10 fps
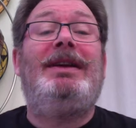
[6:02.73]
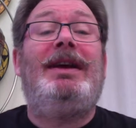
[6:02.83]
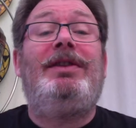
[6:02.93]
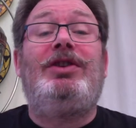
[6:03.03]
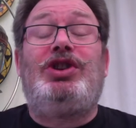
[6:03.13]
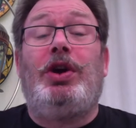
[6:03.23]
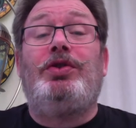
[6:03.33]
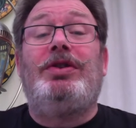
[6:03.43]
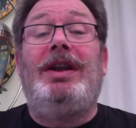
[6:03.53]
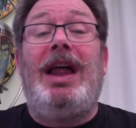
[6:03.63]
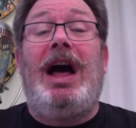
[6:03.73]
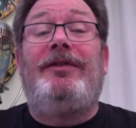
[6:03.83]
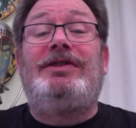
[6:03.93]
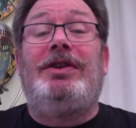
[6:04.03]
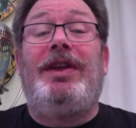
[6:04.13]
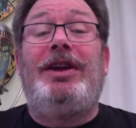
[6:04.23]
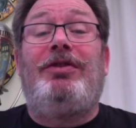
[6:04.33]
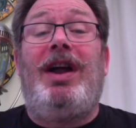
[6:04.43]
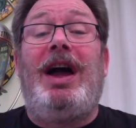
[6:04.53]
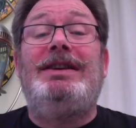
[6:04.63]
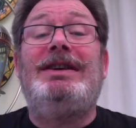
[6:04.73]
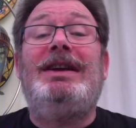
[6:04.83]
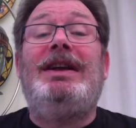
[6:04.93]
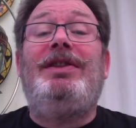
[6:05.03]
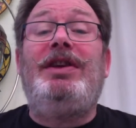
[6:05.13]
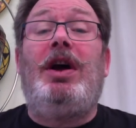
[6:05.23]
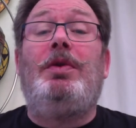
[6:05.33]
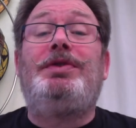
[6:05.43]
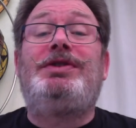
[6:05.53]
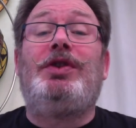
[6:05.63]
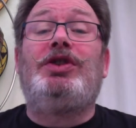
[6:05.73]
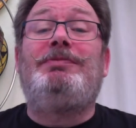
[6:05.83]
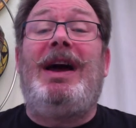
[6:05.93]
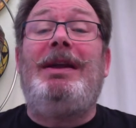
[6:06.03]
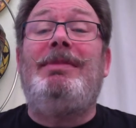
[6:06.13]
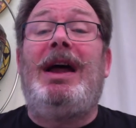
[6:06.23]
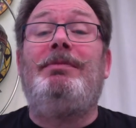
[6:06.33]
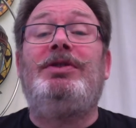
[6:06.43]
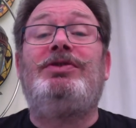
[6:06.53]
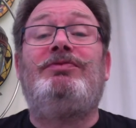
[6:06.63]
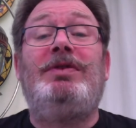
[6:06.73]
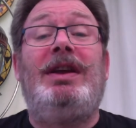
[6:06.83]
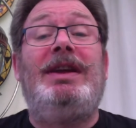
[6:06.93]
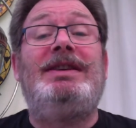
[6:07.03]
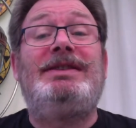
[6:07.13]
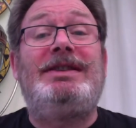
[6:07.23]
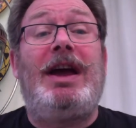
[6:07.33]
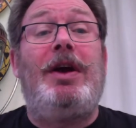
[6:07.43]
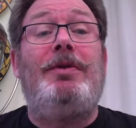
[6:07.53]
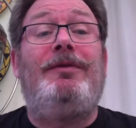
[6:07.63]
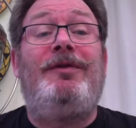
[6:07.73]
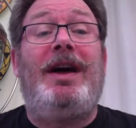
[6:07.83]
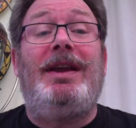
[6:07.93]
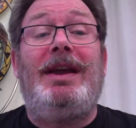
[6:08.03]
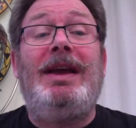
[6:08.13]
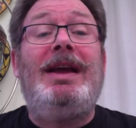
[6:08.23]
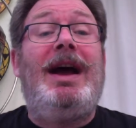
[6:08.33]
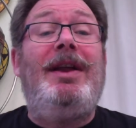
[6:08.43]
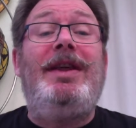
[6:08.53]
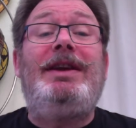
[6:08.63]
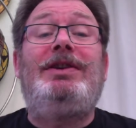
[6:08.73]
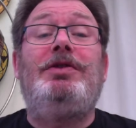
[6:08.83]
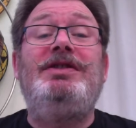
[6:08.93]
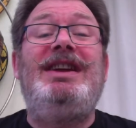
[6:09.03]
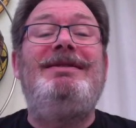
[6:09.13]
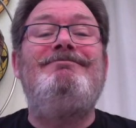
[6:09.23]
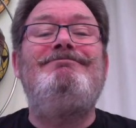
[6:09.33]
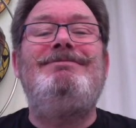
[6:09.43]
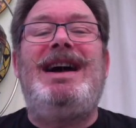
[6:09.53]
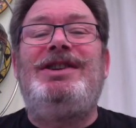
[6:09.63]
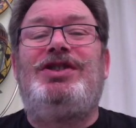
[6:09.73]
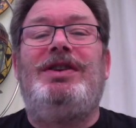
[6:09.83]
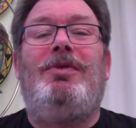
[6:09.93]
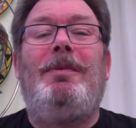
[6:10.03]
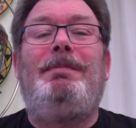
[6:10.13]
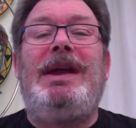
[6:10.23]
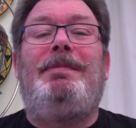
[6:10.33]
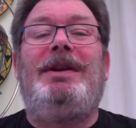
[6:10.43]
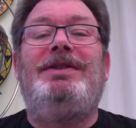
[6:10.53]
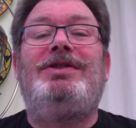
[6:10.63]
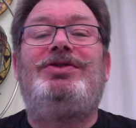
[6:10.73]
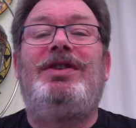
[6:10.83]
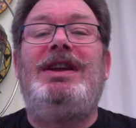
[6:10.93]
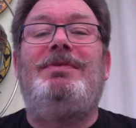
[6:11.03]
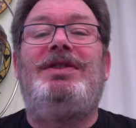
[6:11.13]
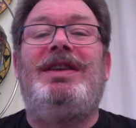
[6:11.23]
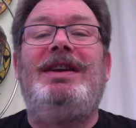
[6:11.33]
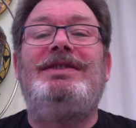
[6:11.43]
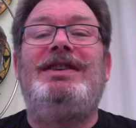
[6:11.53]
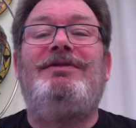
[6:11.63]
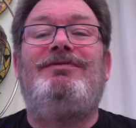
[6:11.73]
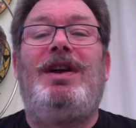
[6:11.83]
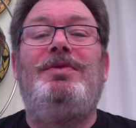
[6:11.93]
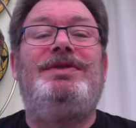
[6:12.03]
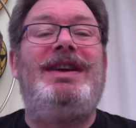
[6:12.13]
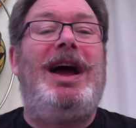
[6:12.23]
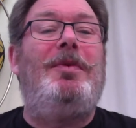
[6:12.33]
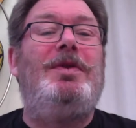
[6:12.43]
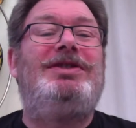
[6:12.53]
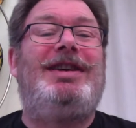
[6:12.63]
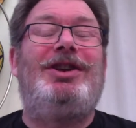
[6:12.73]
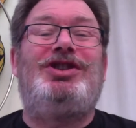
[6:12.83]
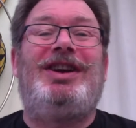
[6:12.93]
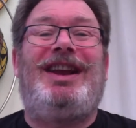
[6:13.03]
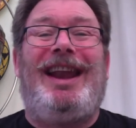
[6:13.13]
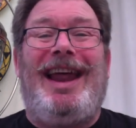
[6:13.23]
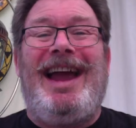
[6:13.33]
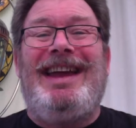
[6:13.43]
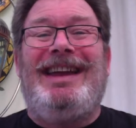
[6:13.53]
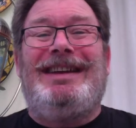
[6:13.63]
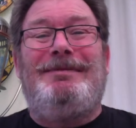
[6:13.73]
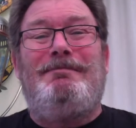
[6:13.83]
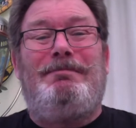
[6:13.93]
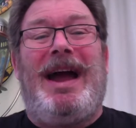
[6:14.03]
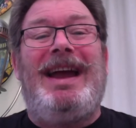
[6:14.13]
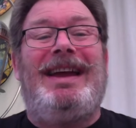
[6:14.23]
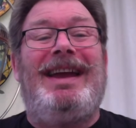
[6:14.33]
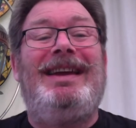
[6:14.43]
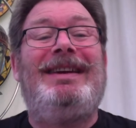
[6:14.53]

The children laughed till they cried. The old saucepan man was really so funny, and they couldn't imagine what people in the tree would think as he rolled down with such a clanging and banging.